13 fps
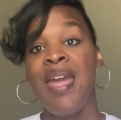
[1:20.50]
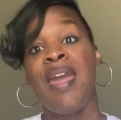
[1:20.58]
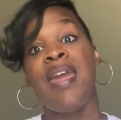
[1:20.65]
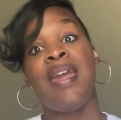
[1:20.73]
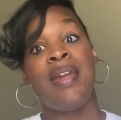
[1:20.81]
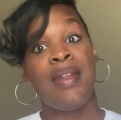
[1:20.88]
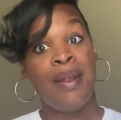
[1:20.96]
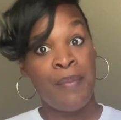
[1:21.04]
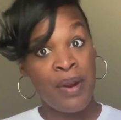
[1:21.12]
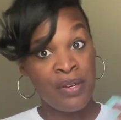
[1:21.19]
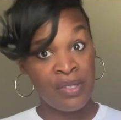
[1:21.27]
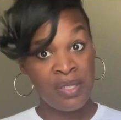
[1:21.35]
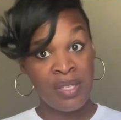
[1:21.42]
and I'm
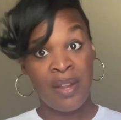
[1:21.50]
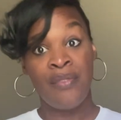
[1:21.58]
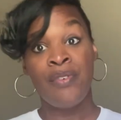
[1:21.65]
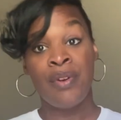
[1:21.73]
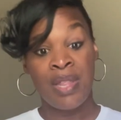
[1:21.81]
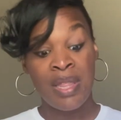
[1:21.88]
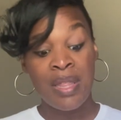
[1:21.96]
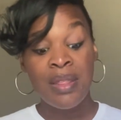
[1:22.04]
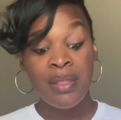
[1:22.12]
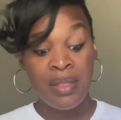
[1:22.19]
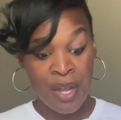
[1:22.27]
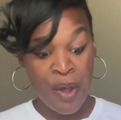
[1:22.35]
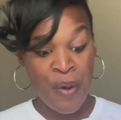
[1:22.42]
purchasing for
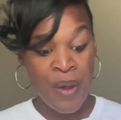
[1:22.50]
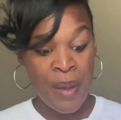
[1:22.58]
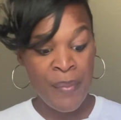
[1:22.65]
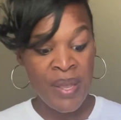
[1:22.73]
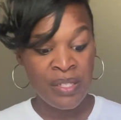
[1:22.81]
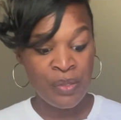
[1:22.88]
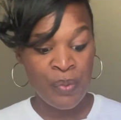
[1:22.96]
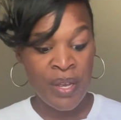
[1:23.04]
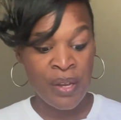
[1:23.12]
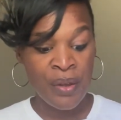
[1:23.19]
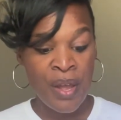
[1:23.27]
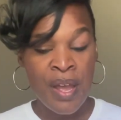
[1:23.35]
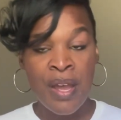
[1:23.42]
the co-op as
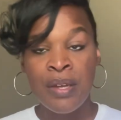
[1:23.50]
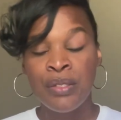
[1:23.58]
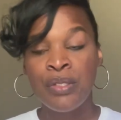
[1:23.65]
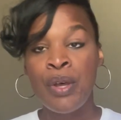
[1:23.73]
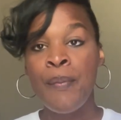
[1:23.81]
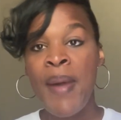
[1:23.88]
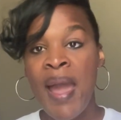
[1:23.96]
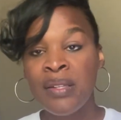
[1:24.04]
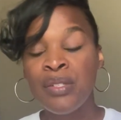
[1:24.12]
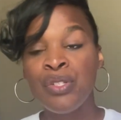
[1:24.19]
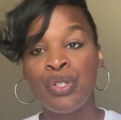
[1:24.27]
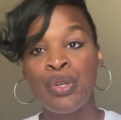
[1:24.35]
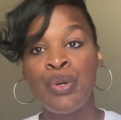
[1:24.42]
well. So back to
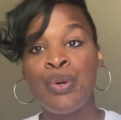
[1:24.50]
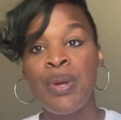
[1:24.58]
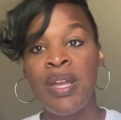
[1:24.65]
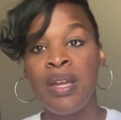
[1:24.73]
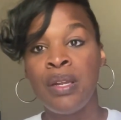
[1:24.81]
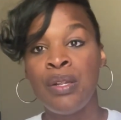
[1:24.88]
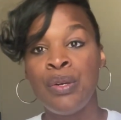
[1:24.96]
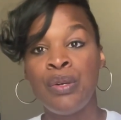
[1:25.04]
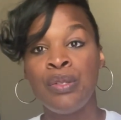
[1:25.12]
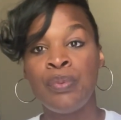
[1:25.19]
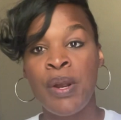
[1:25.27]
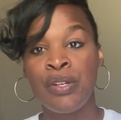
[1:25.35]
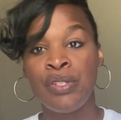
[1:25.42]
school includes
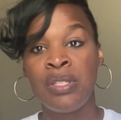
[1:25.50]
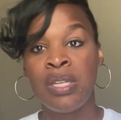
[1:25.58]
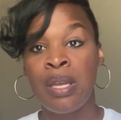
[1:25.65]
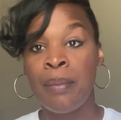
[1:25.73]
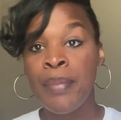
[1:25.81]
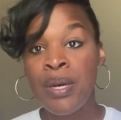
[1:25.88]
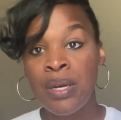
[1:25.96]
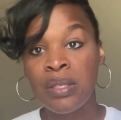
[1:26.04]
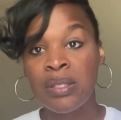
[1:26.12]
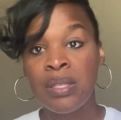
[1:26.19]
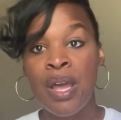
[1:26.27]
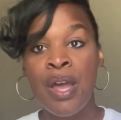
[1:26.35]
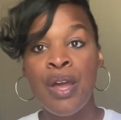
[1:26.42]
purchasing
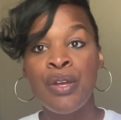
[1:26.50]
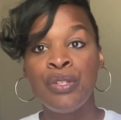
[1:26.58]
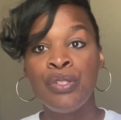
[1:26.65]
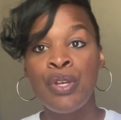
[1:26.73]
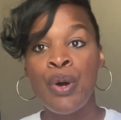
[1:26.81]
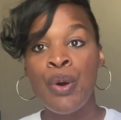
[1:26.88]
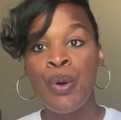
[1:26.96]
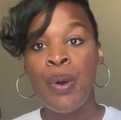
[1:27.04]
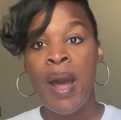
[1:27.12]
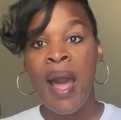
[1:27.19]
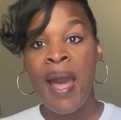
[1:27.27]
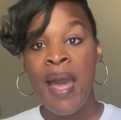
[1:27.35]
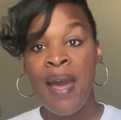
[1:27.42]
books. So
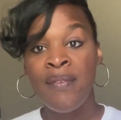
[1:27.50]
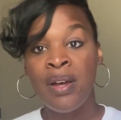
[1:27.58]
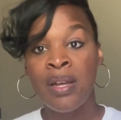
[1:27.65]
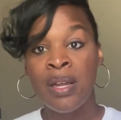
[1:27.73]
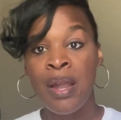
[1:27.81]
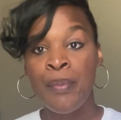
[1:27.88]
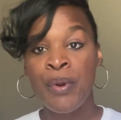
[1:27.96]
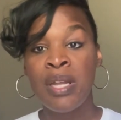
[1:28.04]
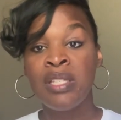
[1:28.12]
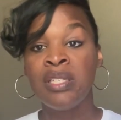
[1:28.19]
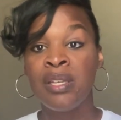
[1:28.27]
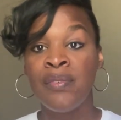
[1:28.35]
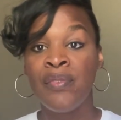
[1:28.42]
I have a
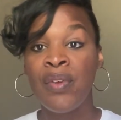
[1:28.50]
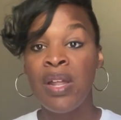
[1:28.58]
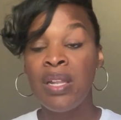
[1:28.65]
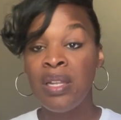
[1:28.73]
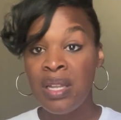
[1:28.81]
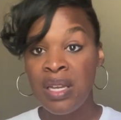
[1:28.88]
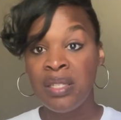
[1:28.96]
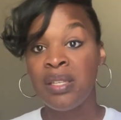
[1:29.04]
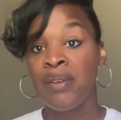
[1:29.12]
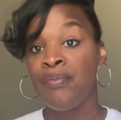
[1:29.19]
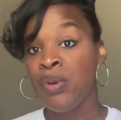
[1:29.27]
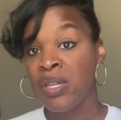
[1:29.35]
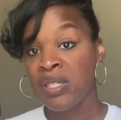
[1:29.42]
comprehensive list
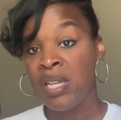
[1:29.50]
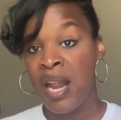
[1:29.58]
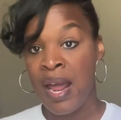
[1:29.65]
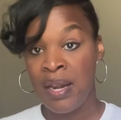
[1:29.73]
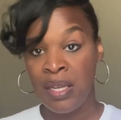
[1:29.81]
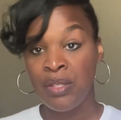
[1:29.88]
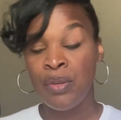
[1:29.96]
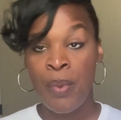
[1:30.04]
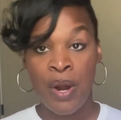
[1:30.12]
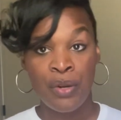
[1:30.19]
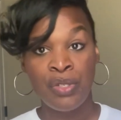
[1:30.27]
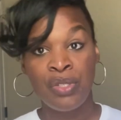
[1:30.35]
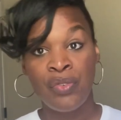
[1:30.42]
of books that I need to
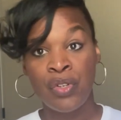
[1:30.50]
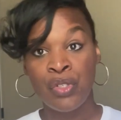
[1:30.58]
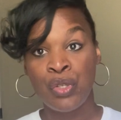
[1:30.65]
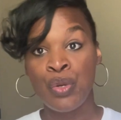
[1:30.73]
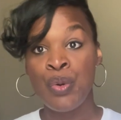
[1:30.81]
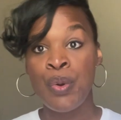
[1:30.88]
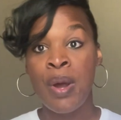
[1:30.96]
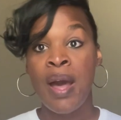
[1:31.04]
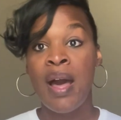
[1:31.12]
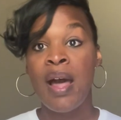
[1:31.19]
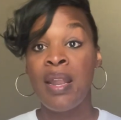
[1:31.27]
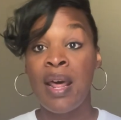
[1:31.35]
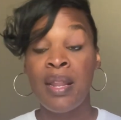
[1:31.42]
purchase for school.
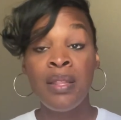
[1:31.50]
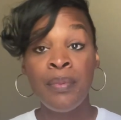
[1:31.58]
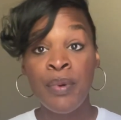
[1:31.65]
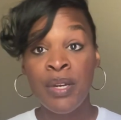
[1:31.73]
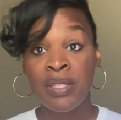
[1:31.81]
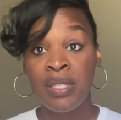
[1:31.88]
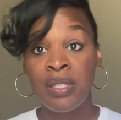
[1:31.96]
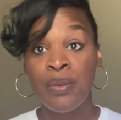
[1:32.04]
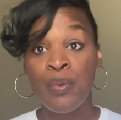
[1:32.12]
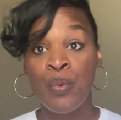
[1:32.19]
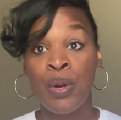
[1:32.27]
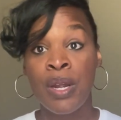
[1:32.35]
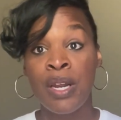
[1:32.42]
A lot of the books
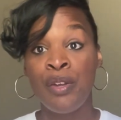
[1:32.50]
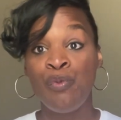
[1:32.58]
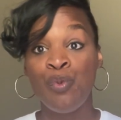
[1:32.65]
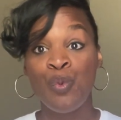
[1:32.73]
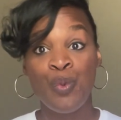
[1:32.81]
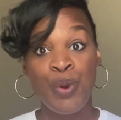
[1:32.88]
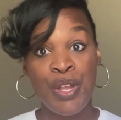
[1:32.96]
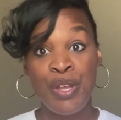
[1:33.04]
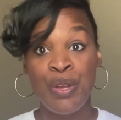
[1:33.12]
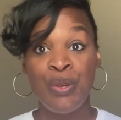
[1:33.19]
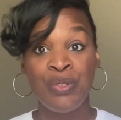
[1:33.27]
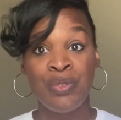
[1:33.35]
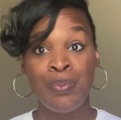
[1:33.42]
we're going to
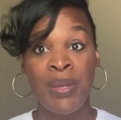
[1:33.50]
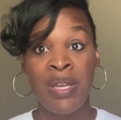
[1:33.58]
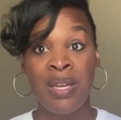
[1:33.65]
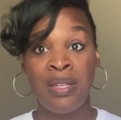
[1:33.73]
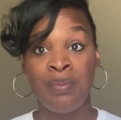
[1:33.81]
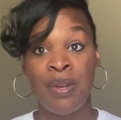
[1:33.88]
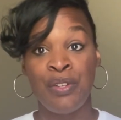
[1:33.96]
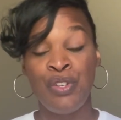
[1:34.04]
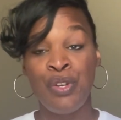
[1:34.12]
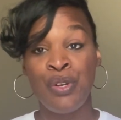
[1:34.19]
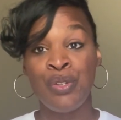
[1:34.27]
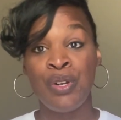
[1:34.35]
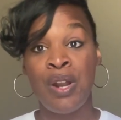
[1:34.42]
reuse because my
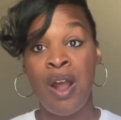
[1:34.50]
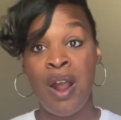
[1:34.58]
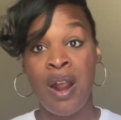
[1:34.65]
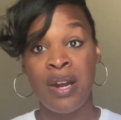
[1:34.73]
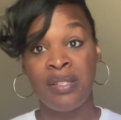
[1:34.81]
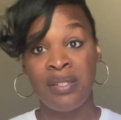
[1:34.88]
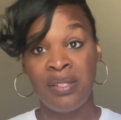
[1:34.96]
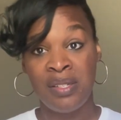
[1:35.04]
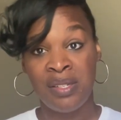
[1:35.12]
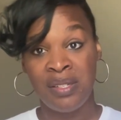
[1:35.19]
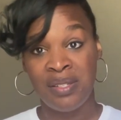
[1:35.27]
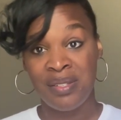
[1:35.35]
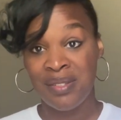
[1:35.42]
children are
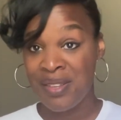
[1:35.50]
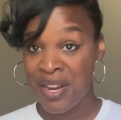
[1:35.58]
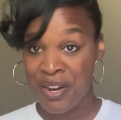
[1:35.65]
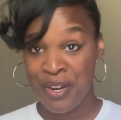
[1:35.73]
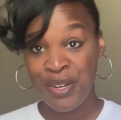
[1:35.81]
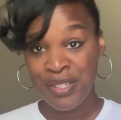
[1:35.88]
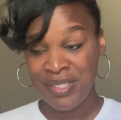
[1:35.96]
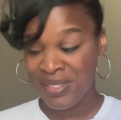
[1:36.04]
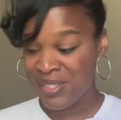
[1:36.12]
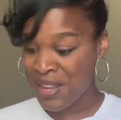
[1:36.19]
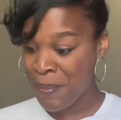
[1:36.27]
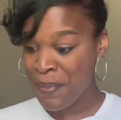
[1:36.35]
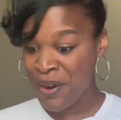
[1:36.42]
stair
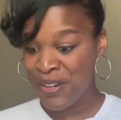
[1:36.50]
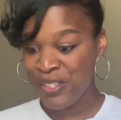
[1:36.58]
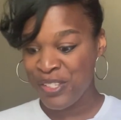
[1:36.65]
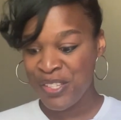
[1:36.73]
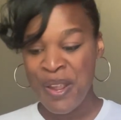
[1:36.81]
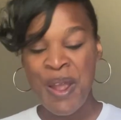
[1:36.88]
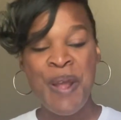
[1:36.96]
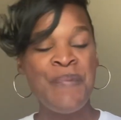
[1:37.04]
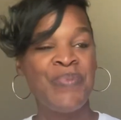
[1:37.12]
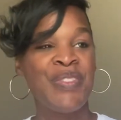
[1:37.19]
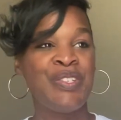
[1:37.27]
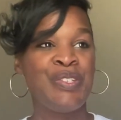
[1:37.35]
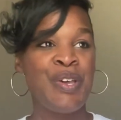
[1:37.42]
steppers.
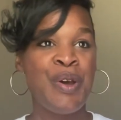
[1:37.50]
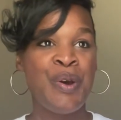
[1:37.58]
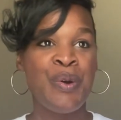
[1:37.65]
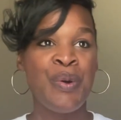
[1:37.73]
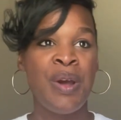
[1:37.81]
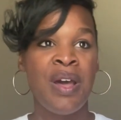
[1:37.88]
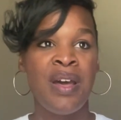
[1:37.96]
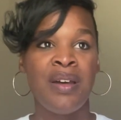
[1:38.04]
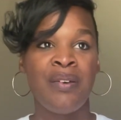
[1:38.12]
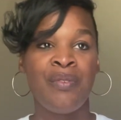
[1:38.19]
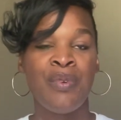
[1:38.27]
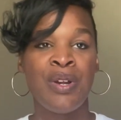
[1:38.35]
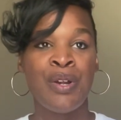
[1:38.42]
So
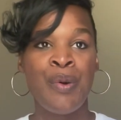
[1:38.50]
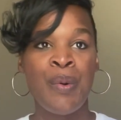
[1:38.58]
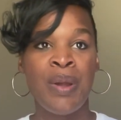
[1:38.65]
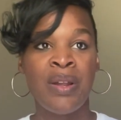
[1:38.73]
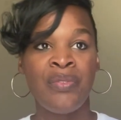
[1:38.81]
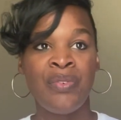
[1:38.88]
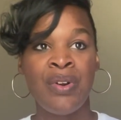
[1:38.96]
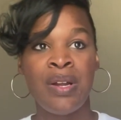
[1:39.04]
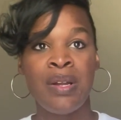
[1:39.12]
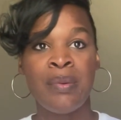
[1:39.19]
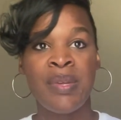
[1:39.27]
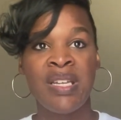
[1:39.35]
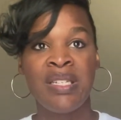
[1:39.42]
we're going
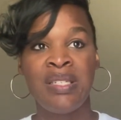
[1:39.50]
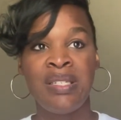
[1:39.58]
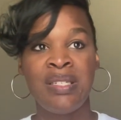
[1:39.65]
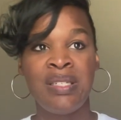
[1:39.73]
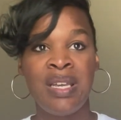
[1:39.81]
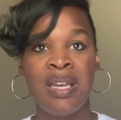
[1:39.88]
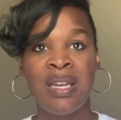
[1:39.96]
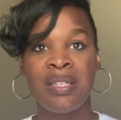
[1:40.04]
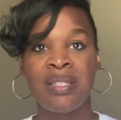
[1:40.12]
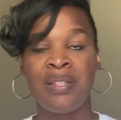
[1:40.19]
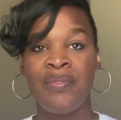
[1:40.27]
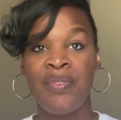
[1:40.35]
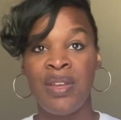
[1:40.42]
from
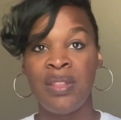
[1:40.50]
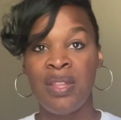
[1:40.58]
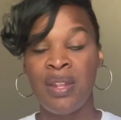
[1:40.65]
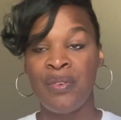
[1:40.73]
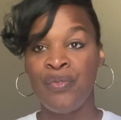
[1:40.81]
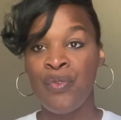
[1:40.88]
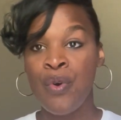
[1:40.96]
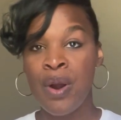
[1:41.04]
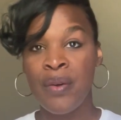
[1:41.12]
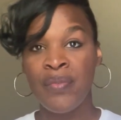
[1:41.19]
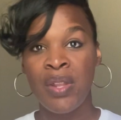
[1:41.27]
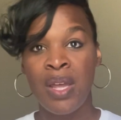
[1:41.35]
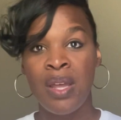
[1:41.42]
6th, 5th, and 4th
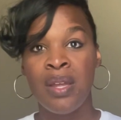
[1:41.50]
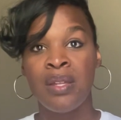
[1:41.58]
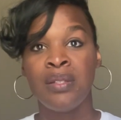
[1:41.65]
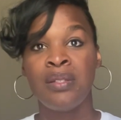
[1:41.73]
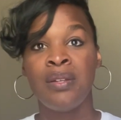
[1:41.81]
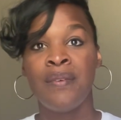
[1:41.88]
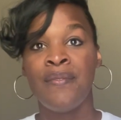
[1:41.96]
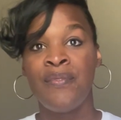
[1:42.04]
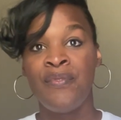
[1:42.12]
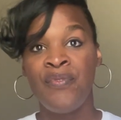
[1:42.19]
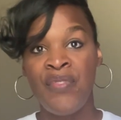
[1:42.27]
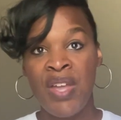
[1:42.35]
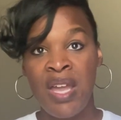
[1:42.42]
to
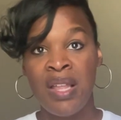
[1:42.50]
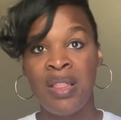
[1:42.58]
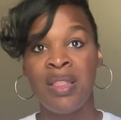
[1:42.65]
5th,